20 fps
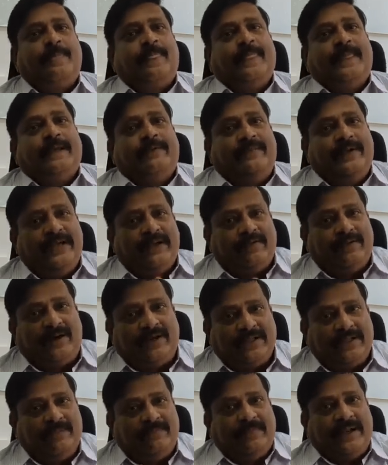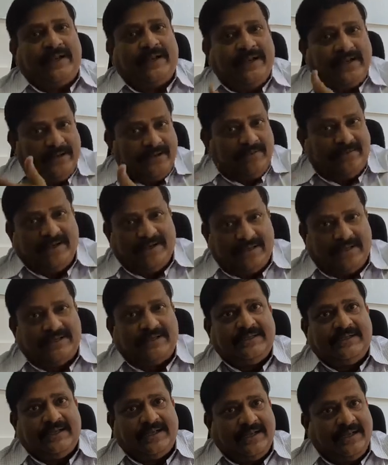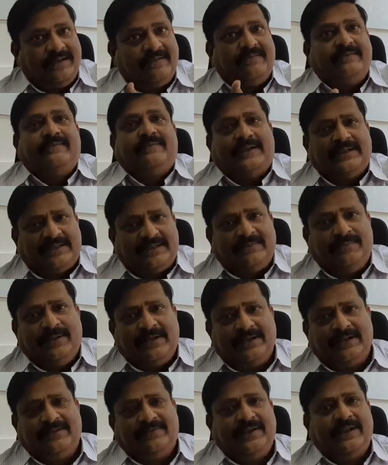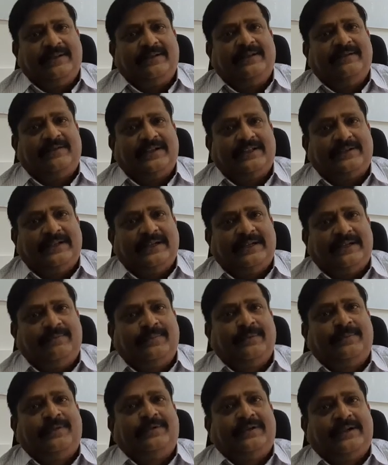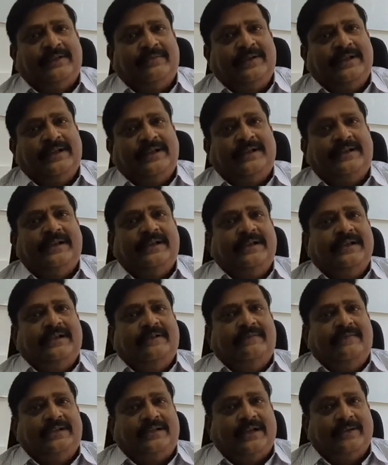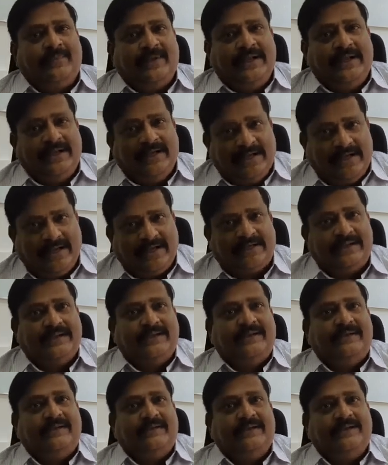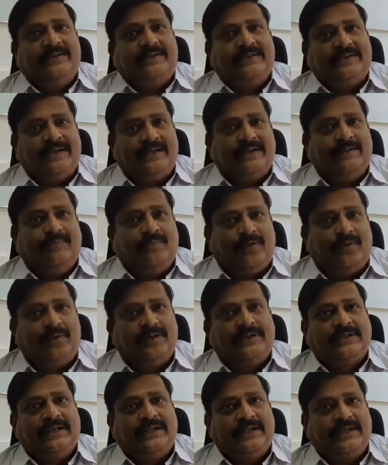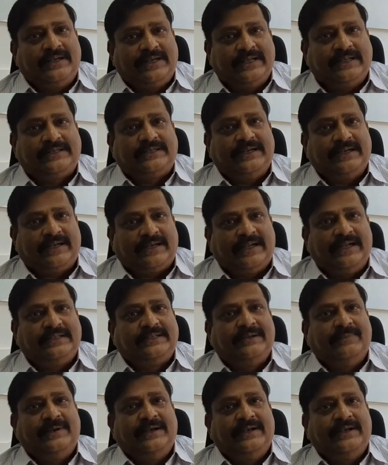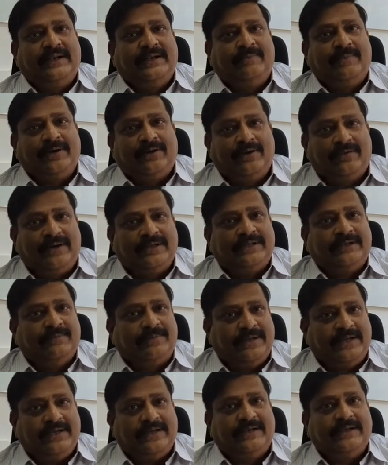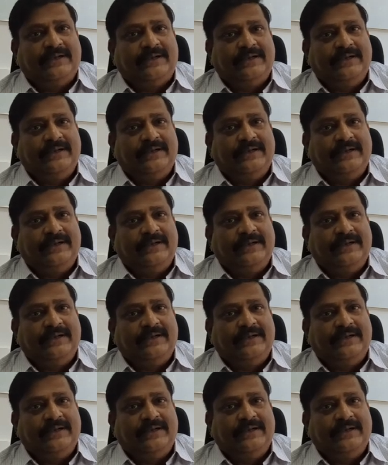Then we have got the marine units again first, because we are the first set of people who are giving it, which are being inducted into certain boats, and then tests and trials have been done by Goa shipyard.